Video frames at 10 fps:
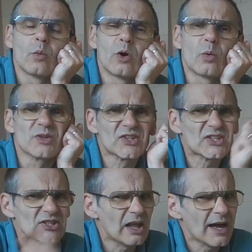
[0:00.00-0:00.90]
Was the
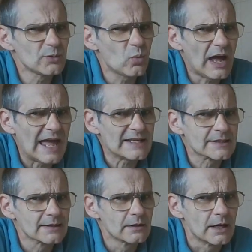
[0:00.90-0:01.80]
slide wet?
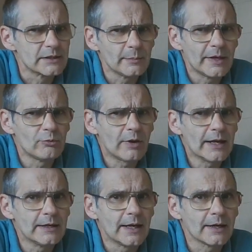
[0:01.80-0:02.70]
Had it been
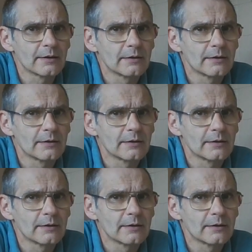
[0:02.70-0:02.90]
raining?